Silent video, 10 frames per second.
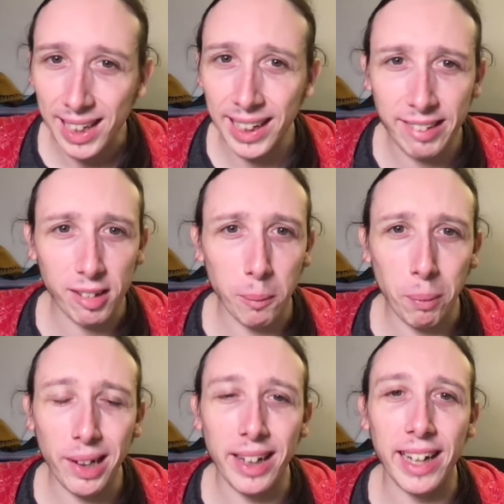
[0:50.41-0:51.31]
It's a
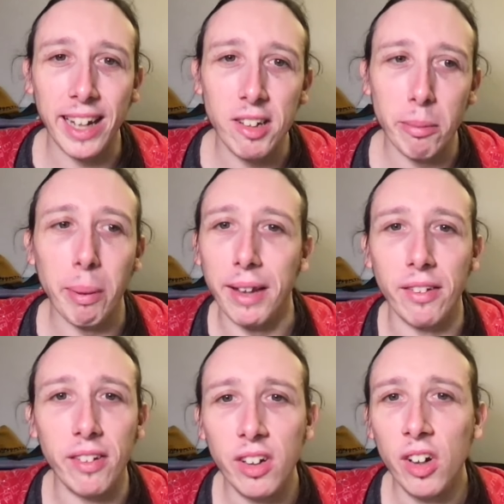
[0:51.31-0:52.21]
completely
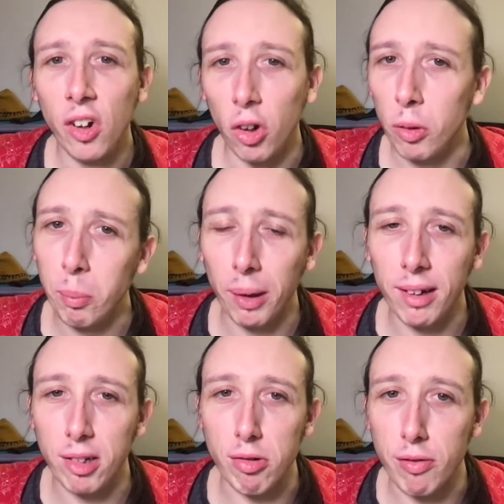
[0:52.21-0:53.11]
independent,
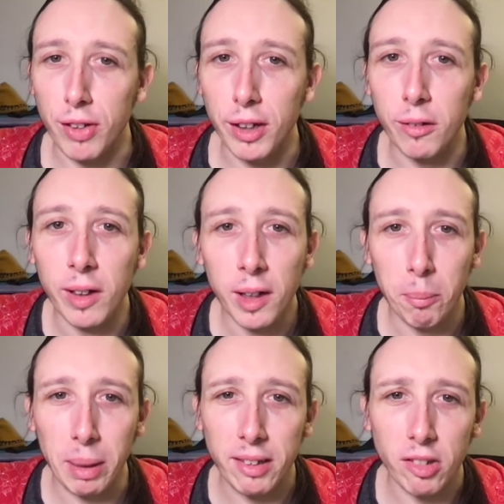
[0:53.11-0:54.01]
unbiased review
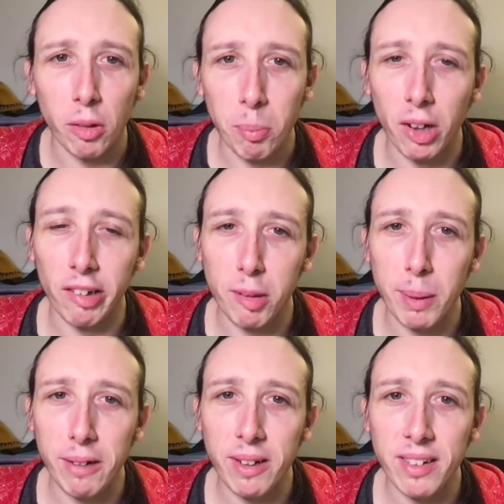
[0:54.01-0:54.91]
based on my
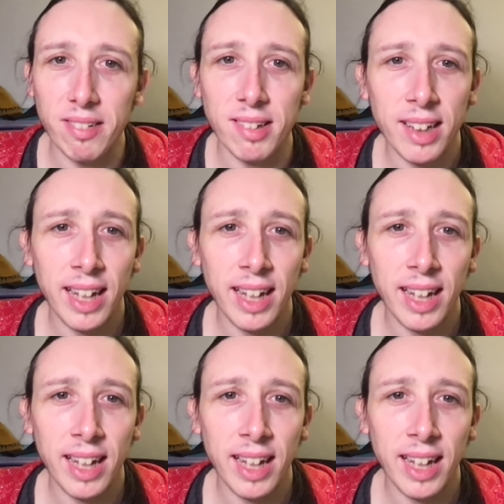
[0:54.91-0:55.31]
experience,